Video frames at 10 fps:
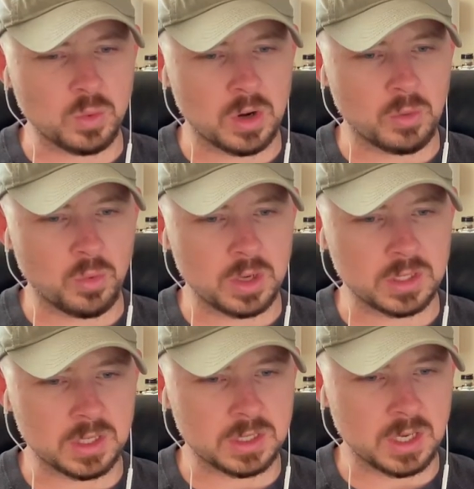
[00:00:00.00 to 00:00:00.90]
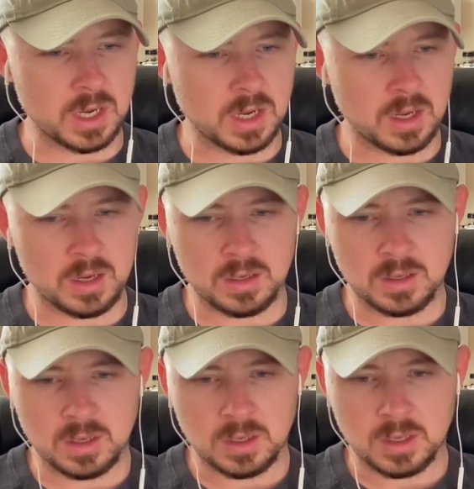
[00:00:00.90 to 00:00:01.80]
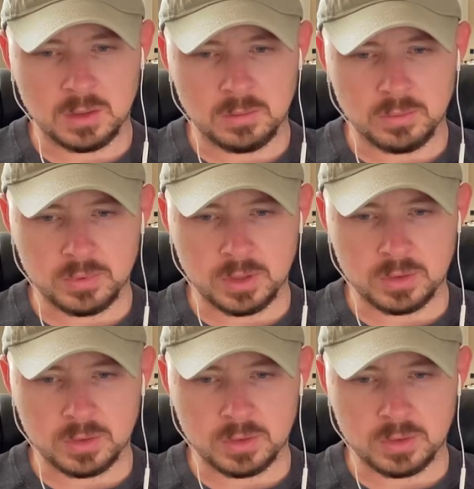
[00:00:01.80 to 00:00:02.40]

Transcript: Where was it? I think